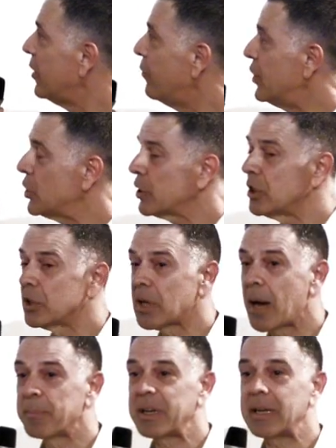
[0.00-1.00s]
Visions
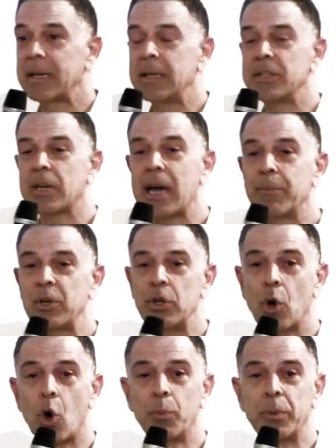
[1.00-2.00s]
stop at any time when
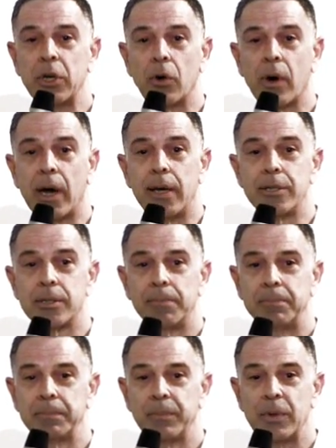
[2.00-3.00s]
you open your eyes.
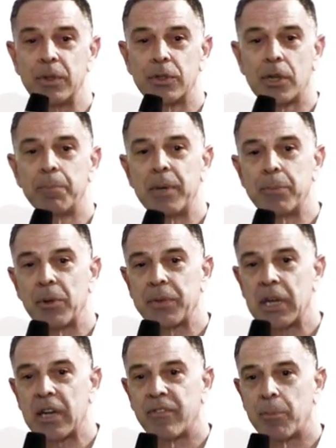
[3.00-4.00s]
Some people
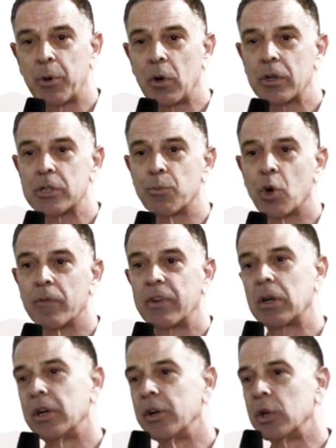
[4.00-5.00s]
think of iboga as more of an
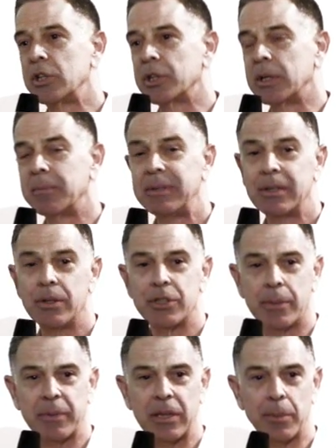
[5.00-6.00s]
aneurysm,
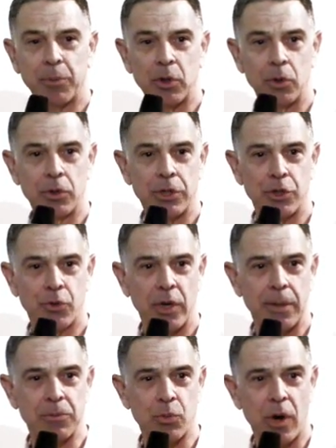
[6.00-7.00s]
something that produces
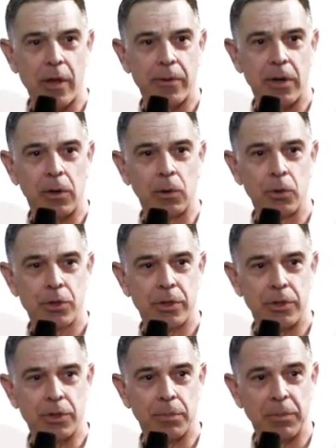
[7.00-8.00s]
dreams rather than an
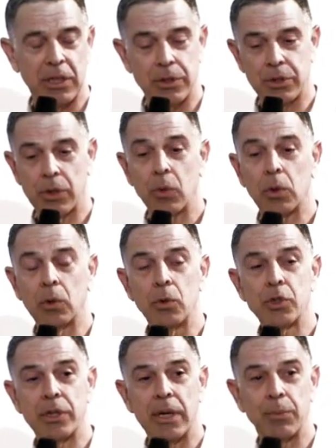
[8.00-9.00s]
hallucinogen, because you don't
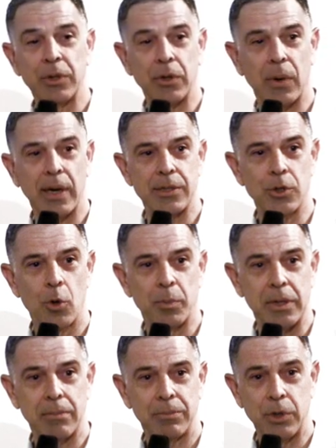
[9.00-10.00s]
hallucinate with your eyes
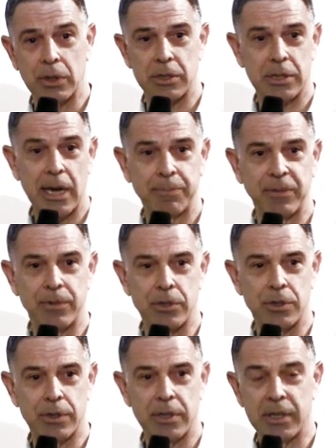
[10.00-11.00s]
open. You can stop the
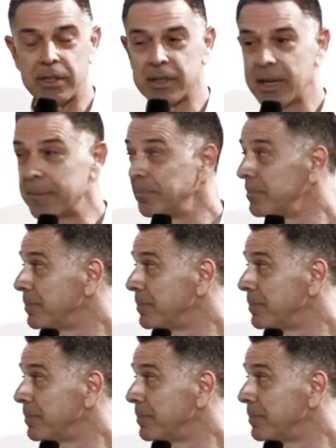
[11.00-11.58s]
visions at any time.